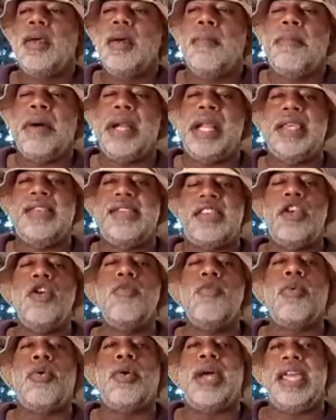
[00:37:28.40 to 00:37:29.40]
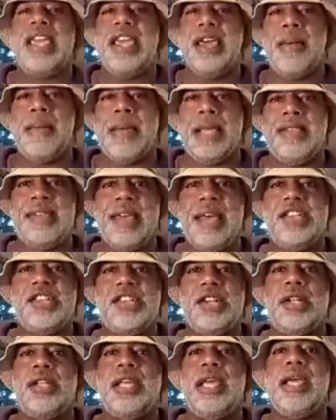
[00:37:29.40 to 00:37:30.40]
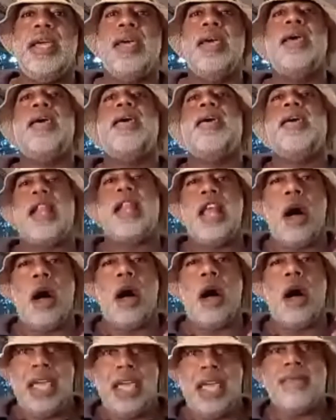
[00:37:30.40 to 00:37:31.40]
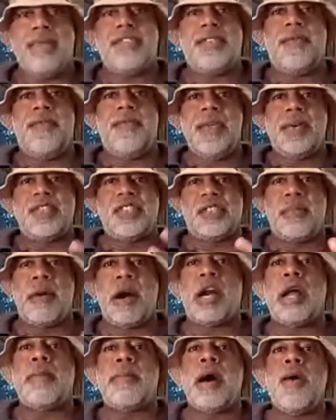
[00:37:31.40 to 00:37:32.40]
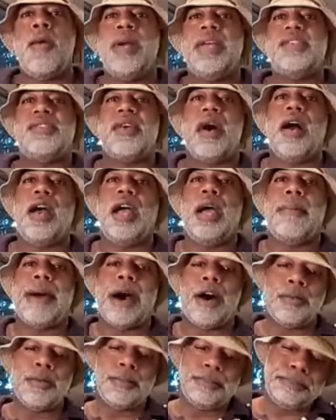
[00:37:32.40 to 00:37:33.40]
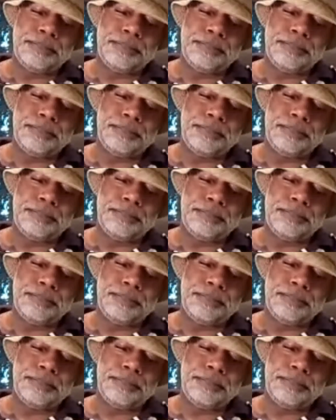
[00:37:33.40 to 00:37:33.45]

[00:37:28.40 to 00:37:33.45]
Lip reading: but he's humoring him intentionally and helping him to feel smart about what he's talking about.